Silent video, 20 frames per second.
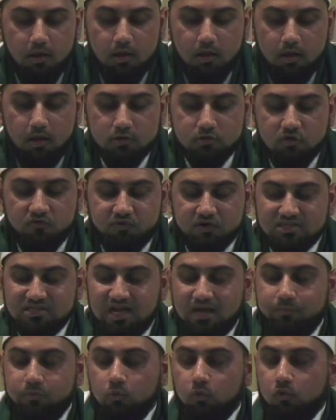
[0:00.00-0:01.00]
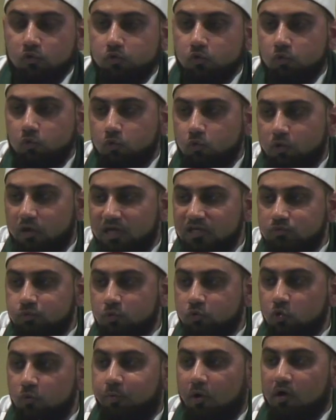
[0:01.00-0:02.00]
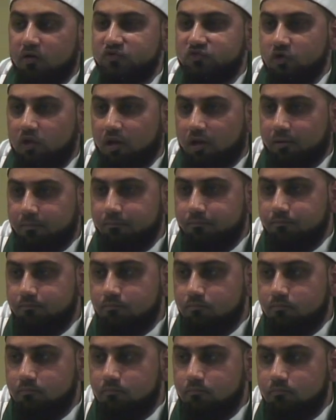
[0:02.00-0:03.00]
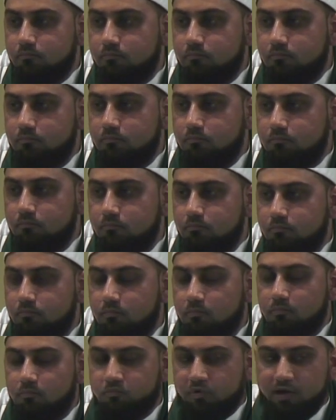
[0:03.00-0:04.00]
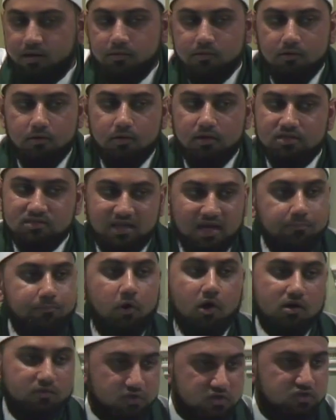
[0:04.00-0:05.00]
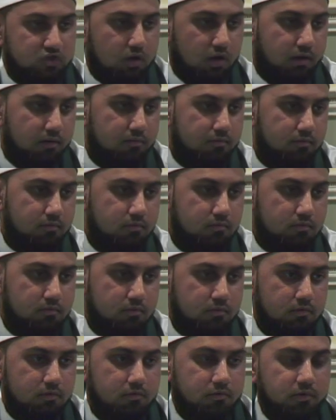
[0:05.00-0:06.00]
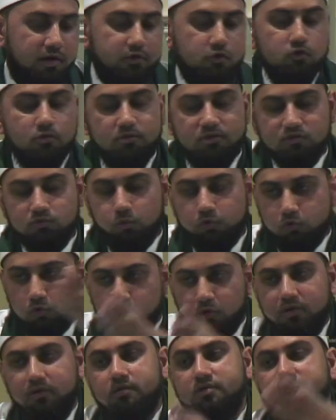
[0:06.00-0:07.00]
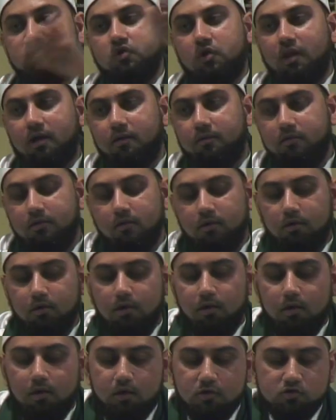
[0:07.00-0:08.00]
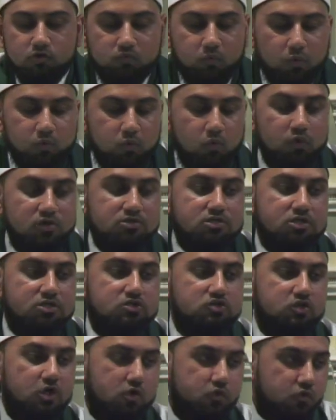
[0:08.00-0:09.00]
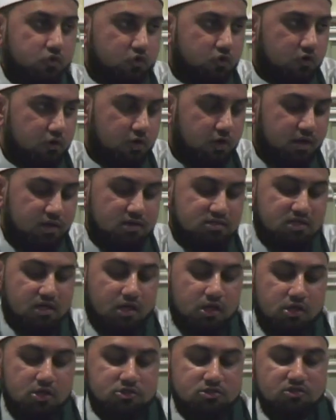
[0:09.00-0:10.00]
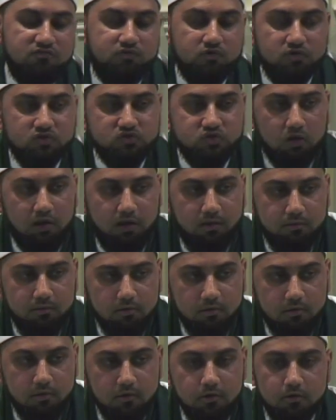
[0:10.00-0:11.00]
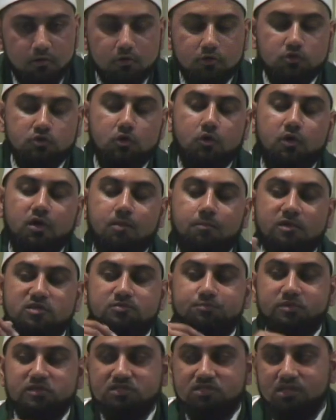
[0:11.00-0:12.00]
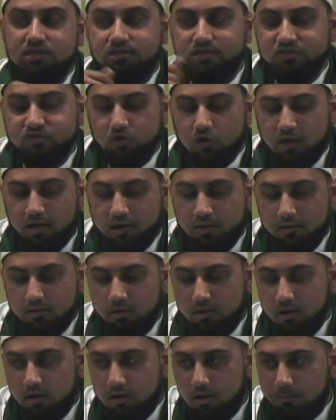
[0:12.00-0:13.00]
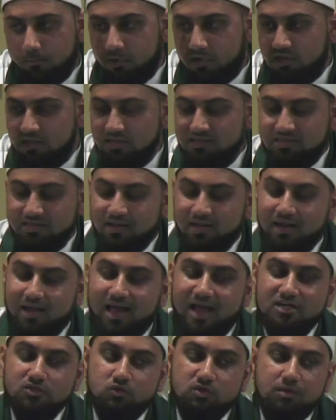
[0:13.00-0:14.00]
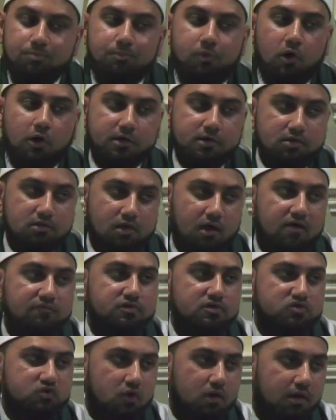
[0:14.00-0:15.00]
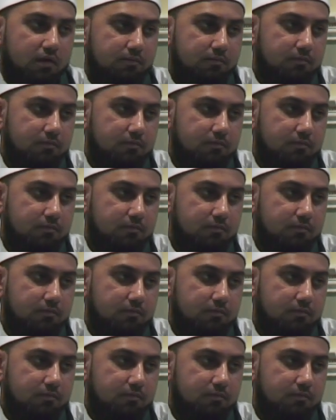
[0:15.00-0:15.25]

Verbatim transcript: So, for example, wudu. Is wudu part of salah? Right? It's not part of the salah. Right? You, there's wudu and there's salah. So, wudu is a shart, it is a condition for the salah. So, it must precede the salah, but it is not actually part of the salah.